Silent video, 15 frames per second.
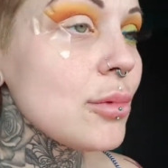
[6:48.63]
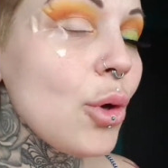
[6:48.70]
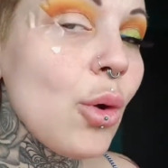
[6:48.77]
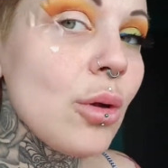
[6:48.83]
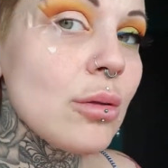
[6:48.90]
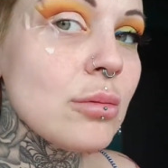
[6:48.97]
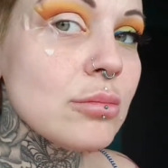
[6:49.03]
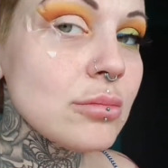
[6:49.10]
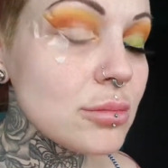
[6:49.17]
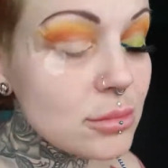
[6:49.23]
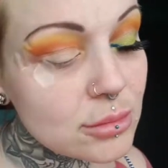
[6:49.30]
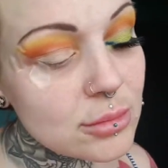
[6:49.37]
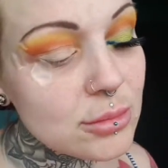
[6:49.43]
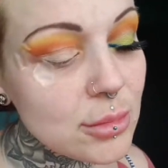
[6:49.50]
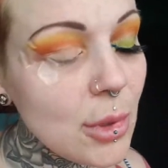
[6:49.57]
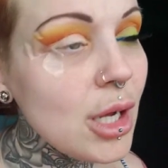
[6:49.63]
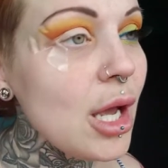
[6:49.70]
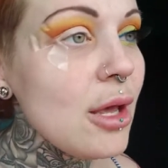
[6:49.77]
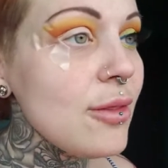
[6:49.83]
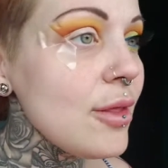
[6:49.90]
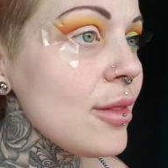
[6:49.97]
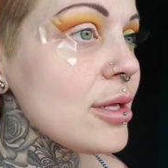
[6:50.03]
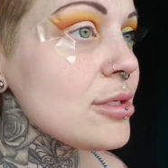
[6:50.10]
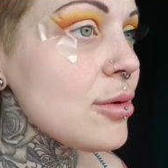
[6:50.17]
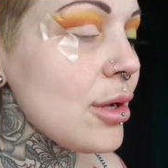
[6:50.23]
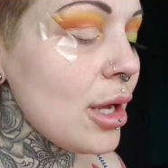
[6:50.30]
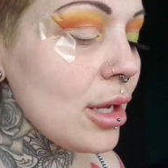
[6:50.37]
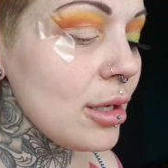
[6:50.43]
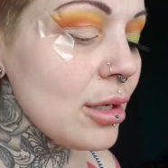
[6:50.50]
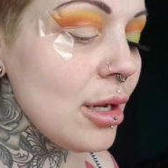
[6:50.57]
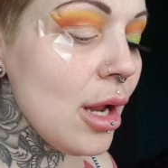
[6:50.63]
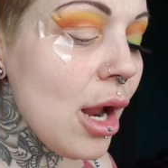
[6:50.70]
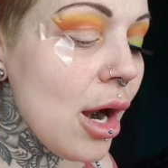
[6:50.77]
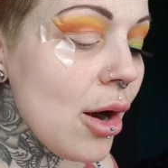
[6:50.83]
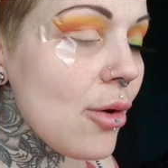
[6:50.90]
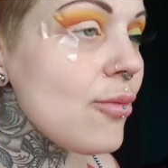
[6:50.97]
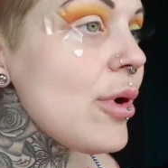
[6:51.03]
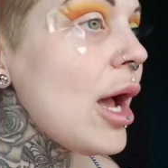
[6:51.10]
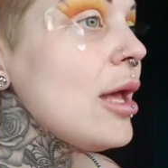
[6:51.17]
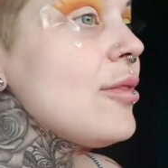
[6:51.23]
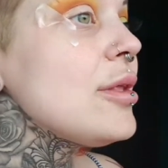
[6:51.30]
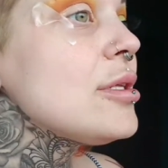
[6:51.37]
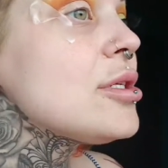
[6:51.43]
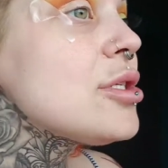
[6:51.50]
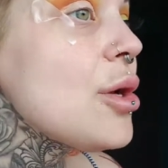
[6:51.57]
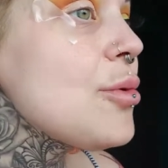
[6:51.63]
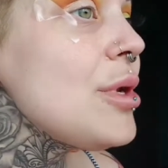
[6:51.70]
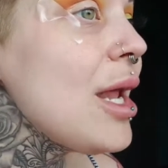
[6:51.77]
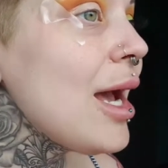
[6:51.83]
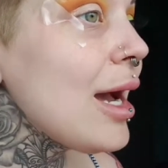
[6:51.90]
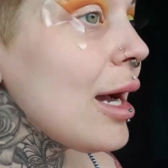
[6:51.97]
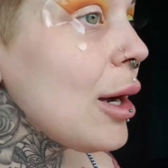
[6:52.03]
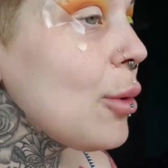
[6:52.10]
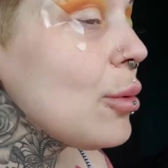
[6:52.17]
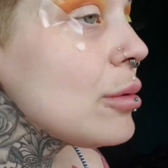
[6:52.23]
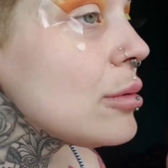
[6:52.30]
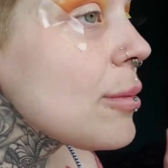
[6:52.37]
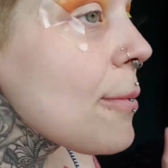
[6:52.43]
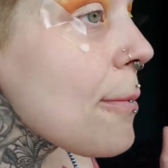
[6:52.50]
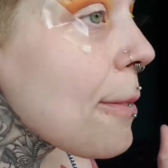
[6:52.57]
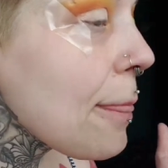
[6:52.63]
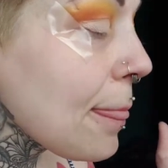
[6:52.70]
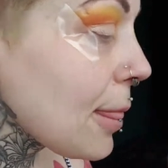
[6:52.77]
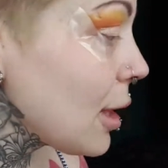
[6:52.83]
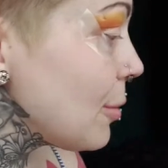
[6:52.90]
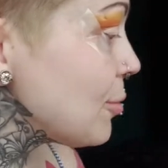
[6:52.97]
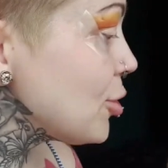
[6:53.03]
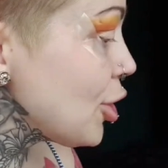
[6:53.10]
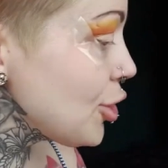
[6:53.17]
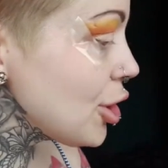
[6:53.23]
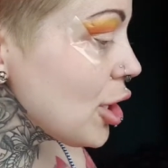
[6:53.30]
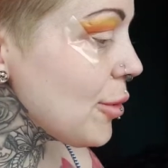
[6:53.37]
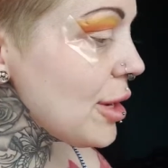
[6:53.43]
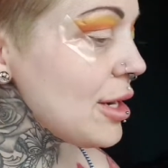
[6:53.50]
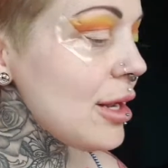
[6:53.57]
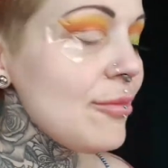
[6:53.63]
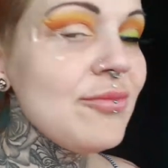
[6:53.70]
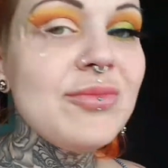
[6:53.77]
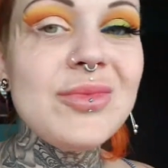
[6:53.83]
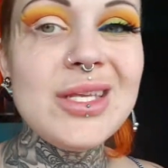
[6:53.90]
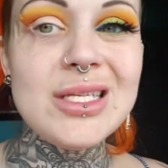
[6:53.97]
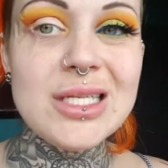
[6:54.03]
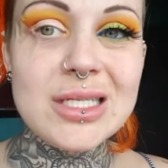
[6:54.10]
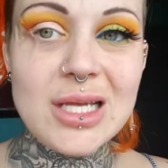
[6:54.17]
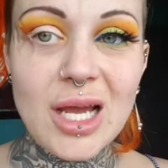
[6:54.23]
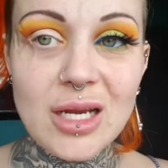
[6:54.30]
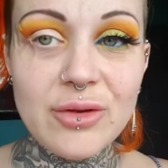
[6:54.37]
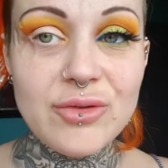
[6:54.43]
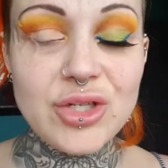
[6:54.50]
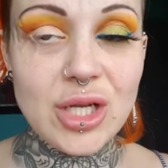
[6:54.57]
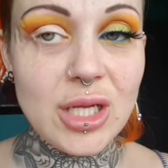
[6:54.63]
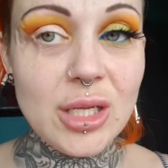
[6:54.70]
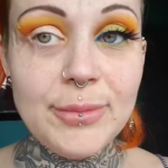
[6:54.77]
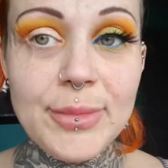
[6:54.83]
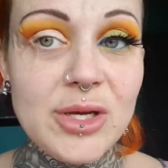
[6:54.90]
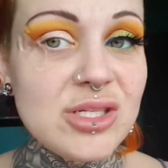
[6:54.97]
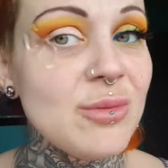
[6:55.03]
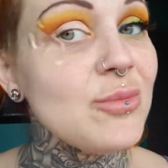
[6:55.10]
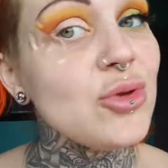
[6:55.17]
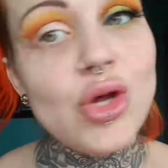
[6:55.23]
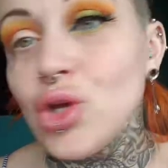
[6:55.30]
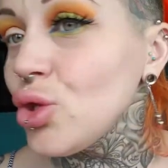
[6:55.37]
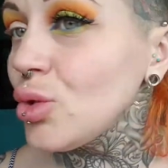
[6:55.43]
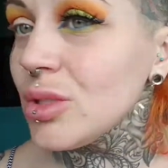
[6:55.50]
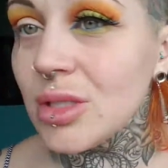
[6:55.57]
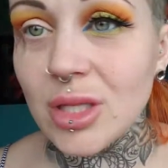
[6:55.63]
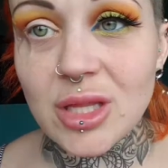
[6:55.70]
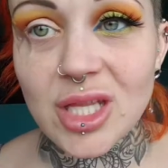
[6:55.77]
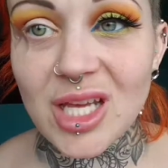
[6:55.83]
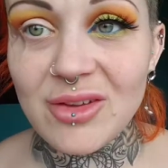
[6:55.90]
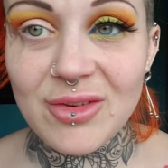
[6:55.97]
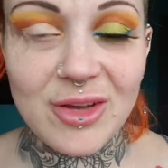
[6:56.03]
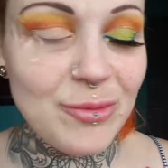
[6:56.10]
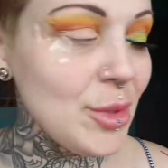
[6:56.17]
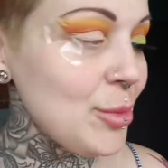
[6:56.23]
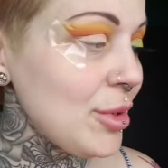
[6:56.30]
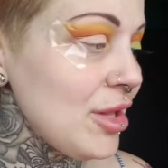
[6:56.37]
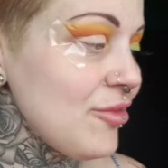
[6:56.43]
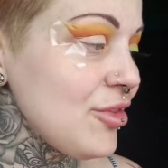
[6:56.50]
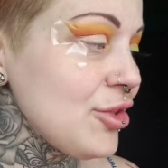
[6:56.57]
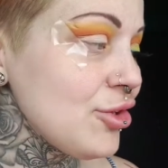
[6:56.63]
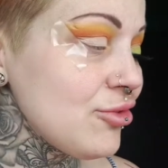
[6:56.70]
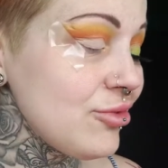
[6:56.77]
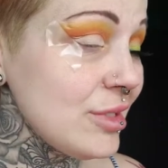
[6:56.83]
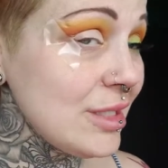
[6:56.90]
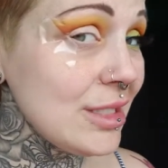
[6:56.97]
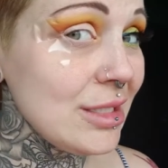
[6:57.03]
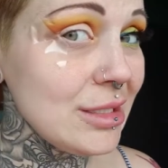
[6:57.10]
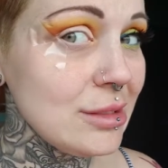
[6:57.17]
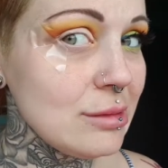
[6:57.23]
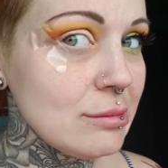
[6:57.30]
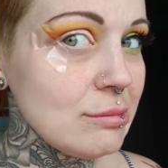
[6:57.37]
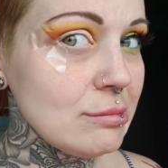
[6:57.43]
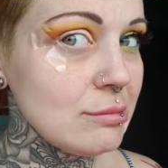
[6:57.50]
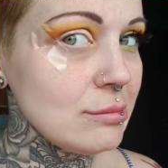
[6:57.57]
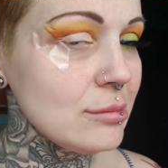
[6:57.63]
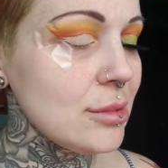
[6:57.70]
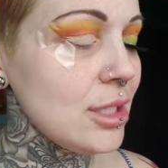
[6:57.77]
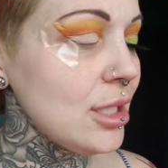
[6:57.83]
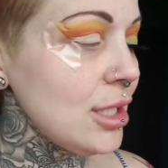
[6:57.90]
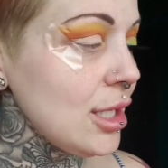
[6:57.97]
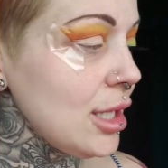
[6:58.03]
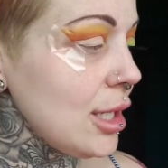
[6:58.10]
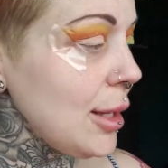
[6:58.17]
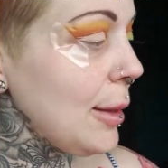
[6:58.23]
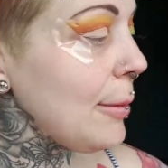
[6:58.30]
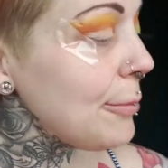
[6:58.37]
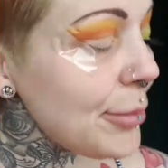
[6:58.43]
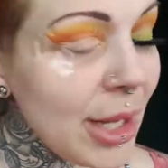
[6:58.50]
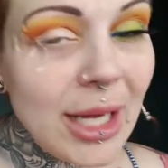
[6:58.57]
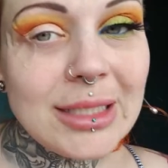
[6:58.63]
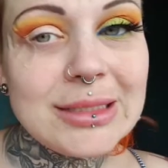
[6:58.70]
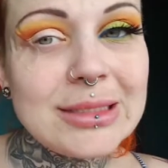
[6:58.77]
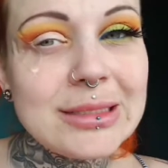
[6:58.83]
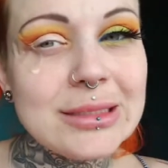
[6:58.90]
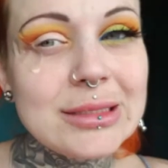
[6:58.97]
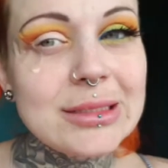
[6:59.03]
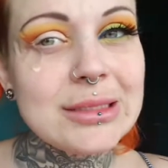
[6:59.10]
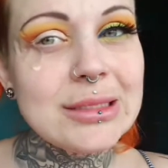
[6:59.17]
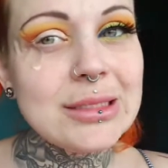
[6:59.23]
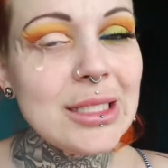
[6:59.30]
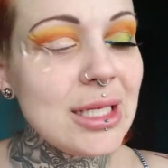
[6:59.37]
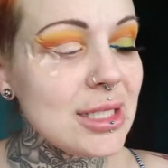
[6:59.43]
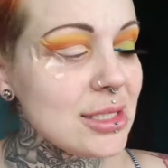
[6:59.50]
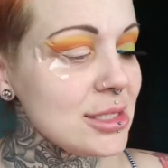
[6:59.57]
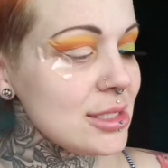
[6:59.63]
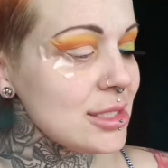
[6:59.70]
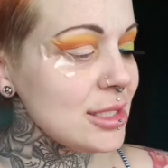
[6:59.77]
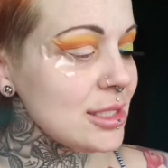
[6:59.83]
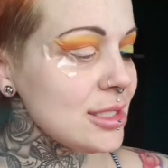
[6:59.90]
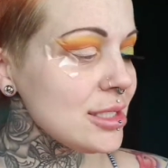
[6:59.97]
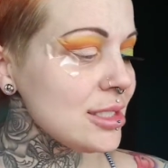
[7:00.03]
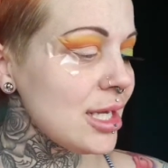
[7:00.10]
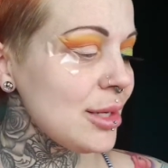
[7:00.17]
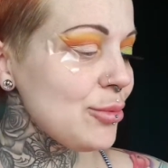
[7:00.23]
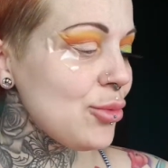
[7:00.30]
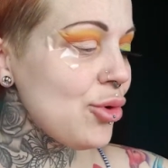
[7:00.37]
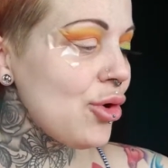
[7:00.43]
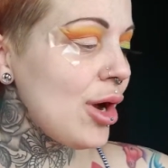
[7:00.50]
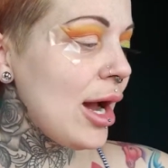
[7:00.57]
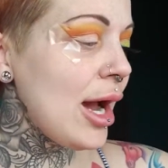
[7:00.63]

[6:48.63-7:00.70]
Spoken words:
Cool. Okay, I think that's okay. Right then, so now I'm gonna go in. This is kind of cheating because I'm not using the 35B palette for the green. But this is like more